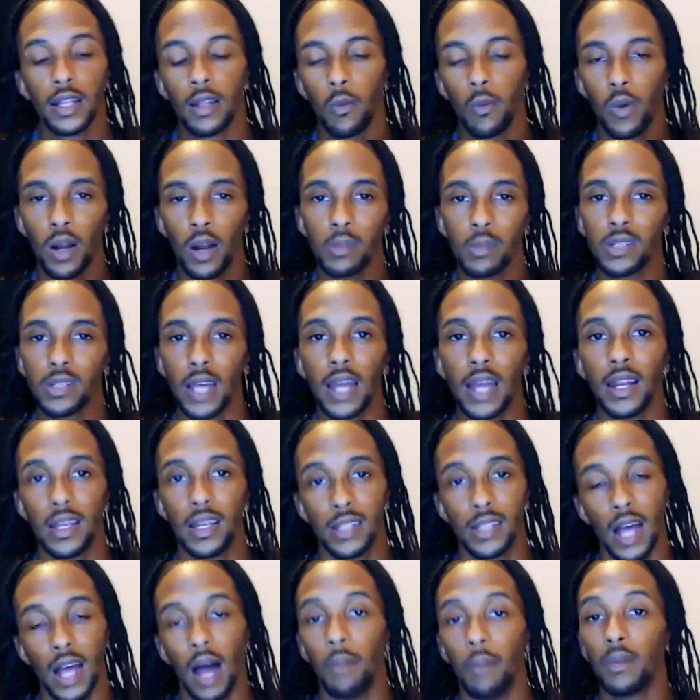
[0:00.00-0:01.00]
what I'm saying
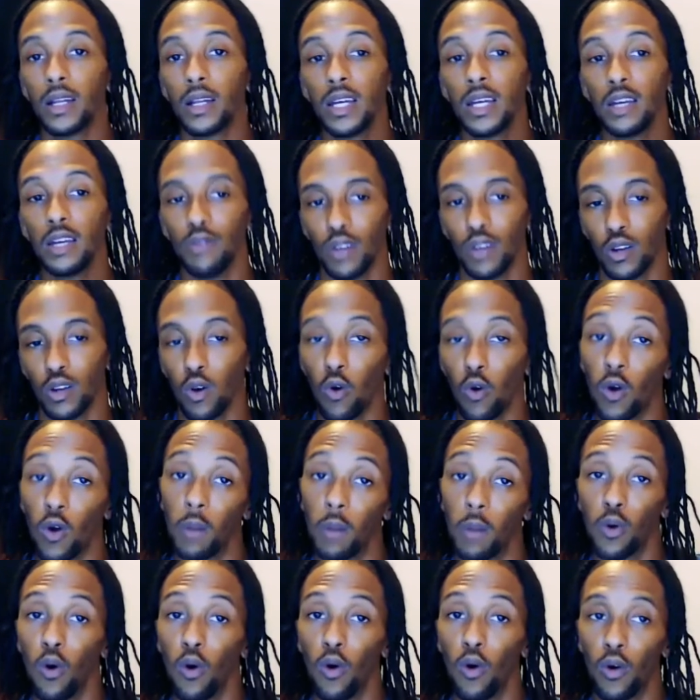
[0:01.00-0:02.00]
is I'm leaving, or
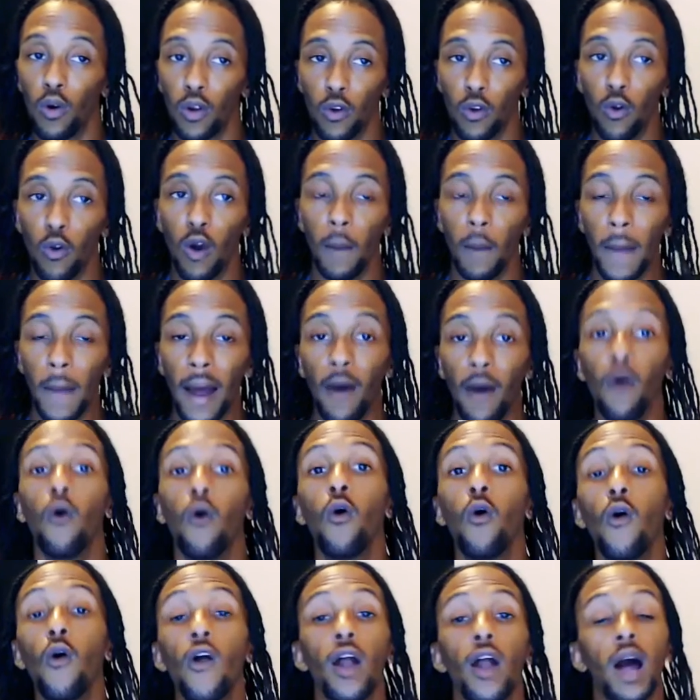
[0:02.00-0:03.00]
I'm going, or I'm out,
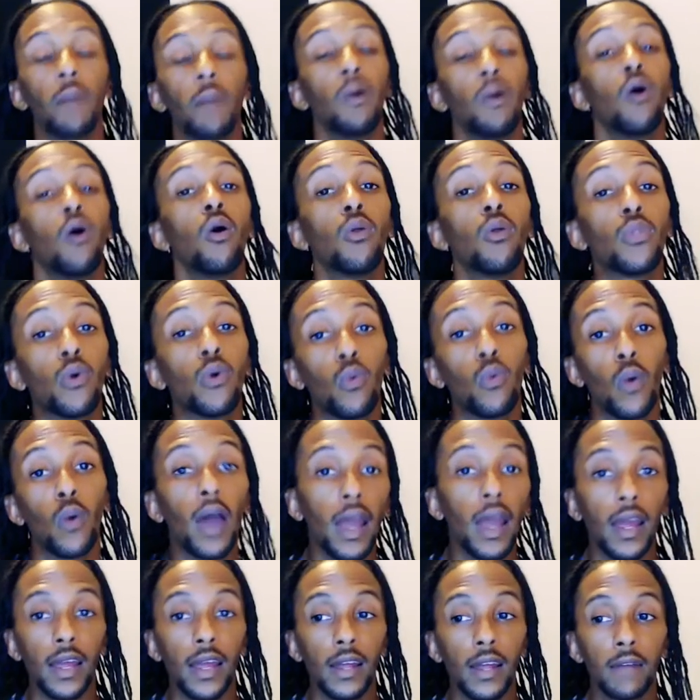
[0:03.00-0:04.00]
or I'm on the
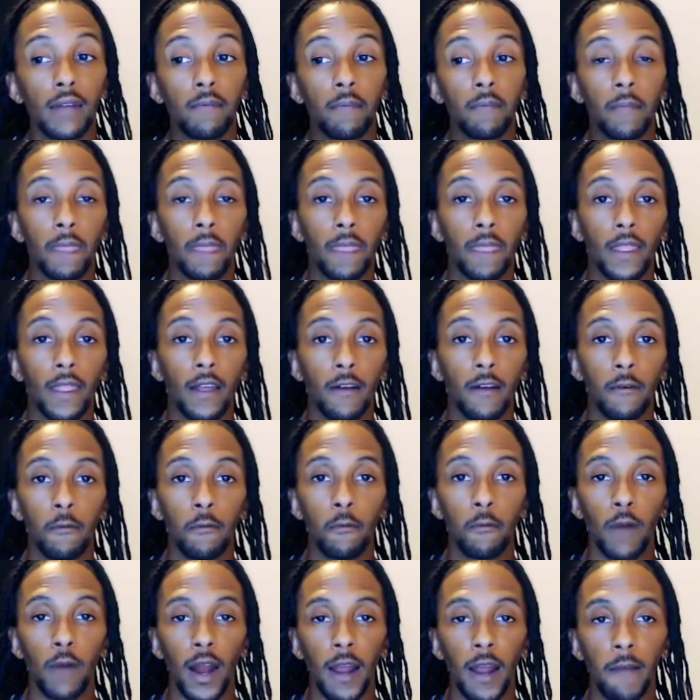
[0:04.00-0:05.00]
way,
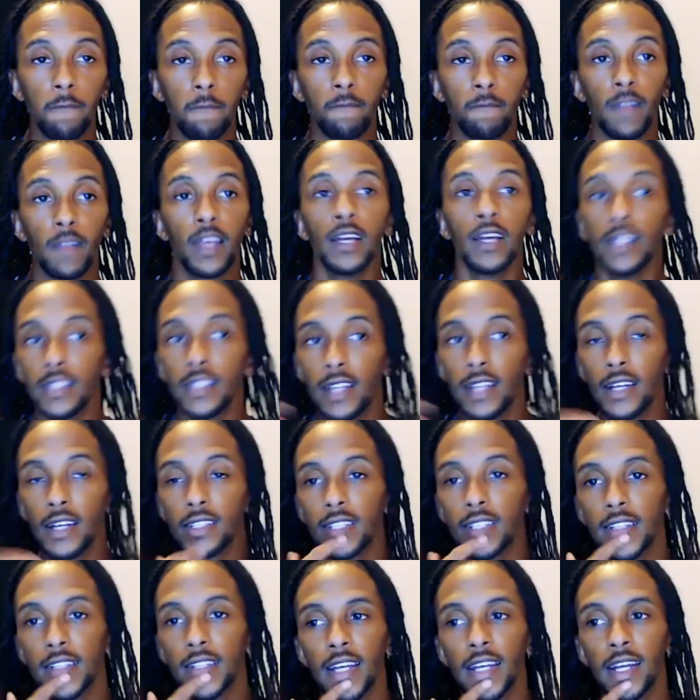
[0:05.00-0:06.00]
right?
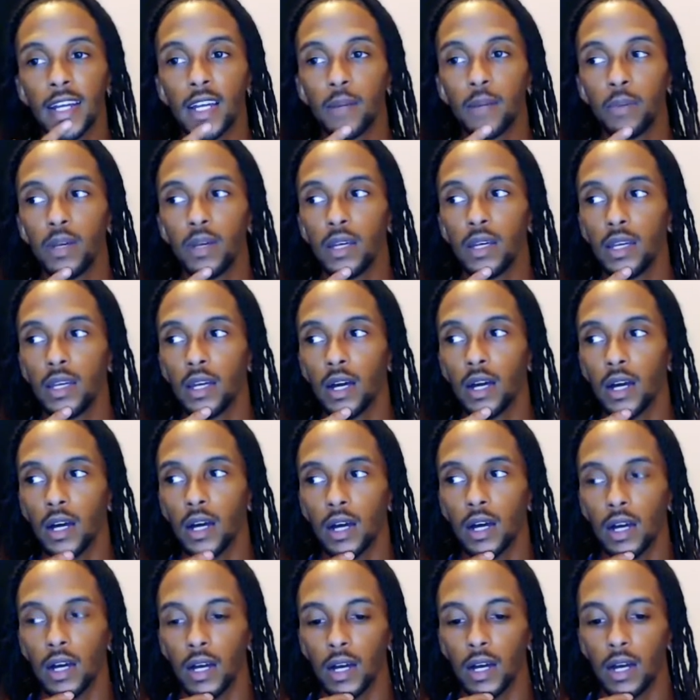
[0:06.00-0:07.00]
There can be
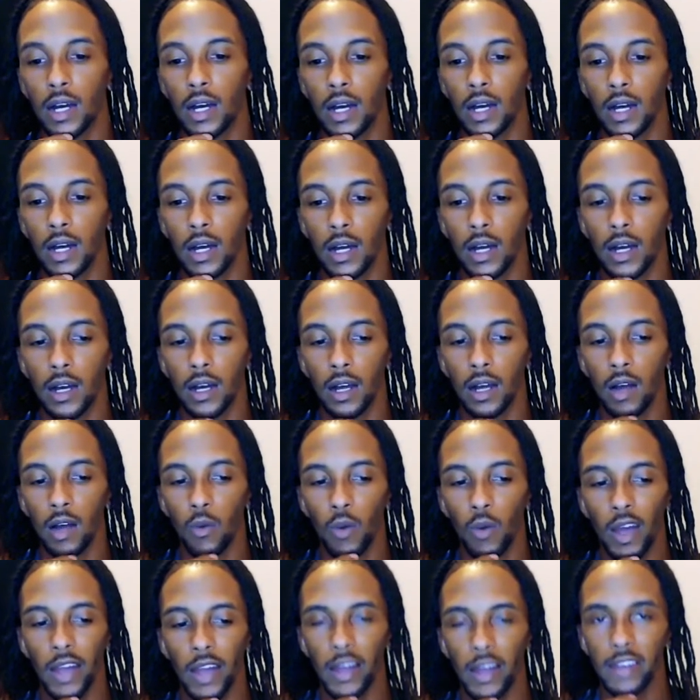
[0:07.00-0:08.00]
a
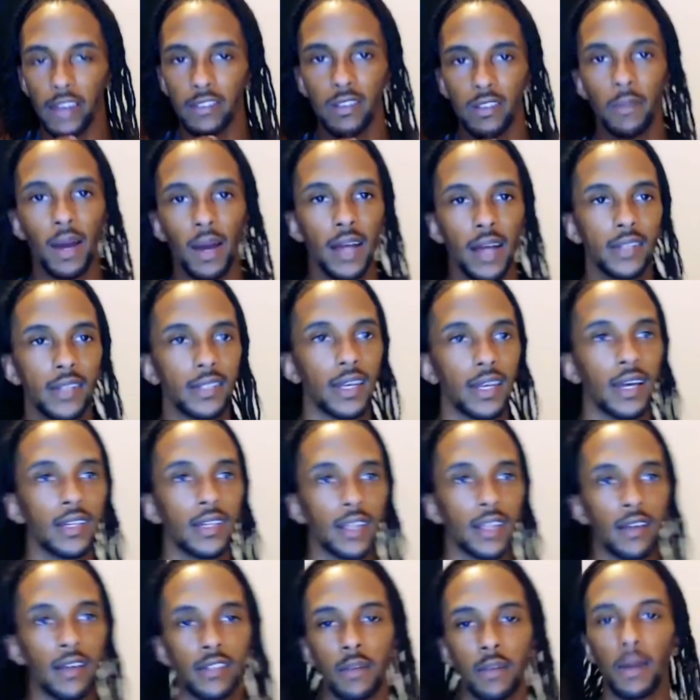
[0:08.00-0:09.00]
way if somebody
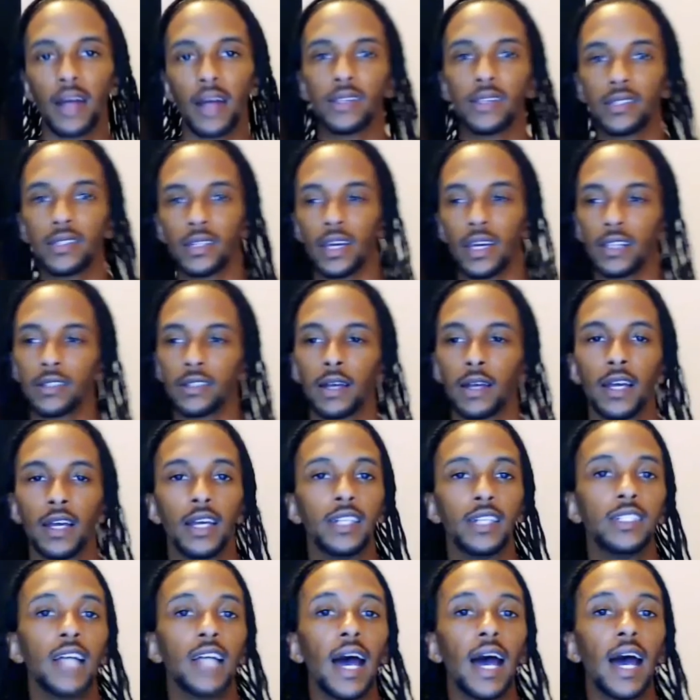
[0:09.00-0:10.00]
says
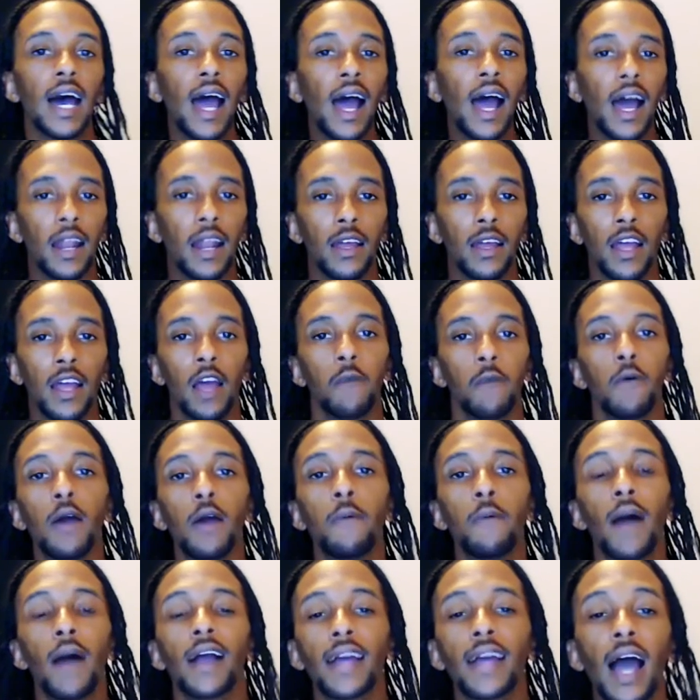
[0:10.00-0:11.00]
Gerard,
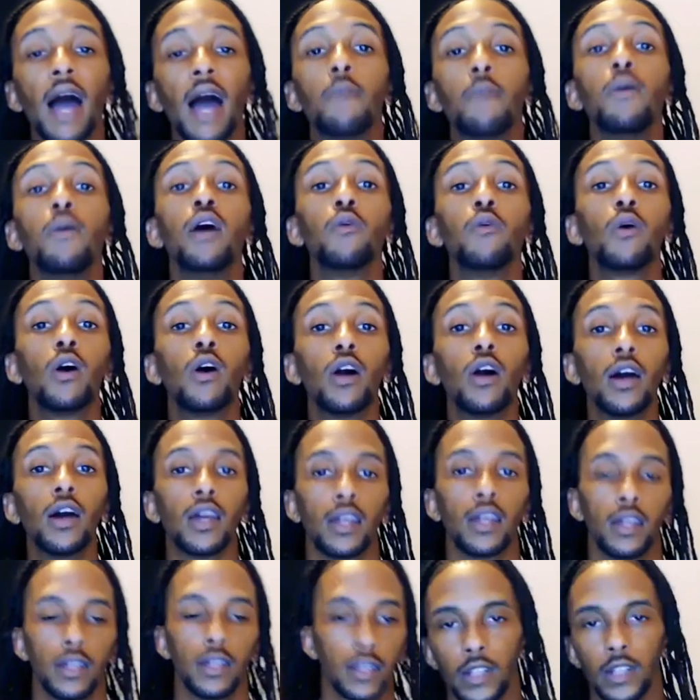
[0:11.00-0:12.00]
ven pa acá, me
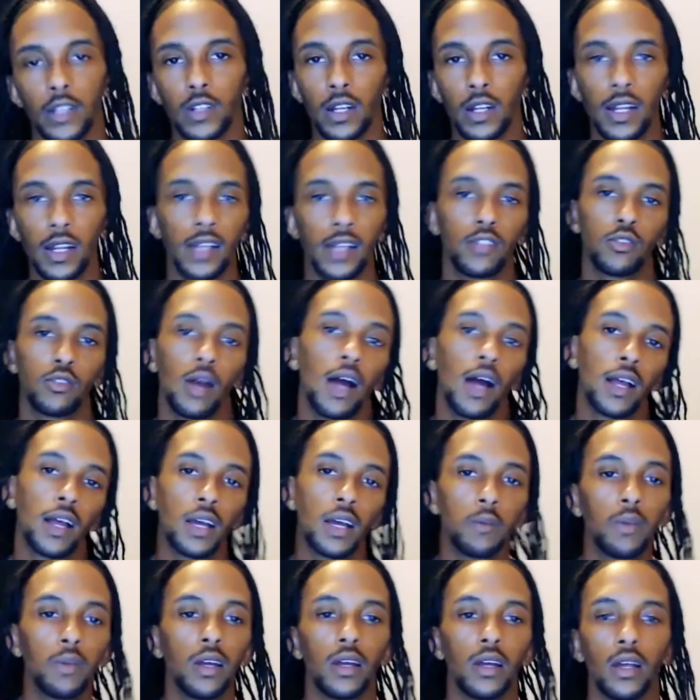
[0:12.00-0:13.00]
voy. So they're like, Gerard,
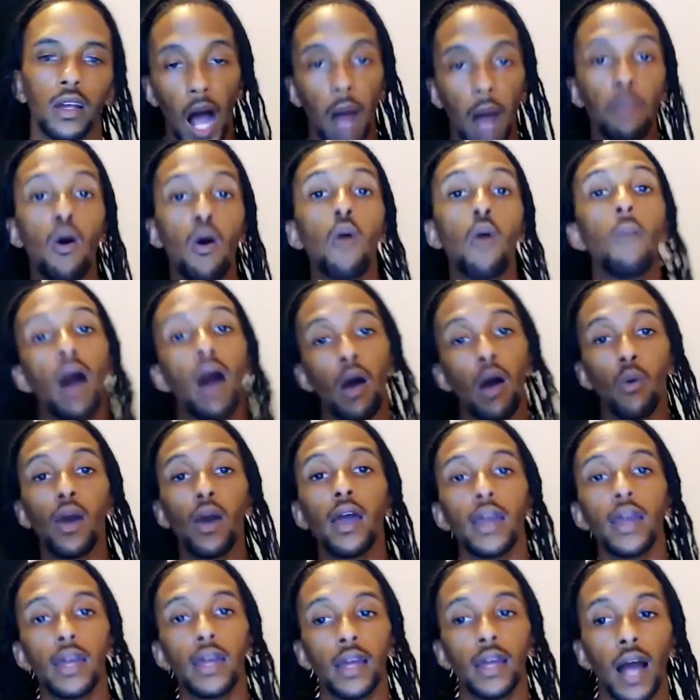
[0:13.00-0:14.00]
come here. I'm on my
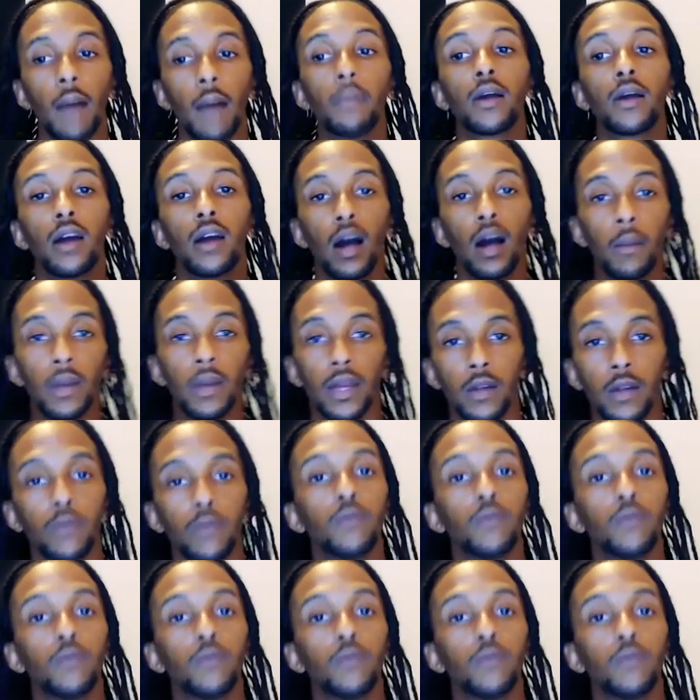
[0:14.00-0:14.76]
way. I'm coming.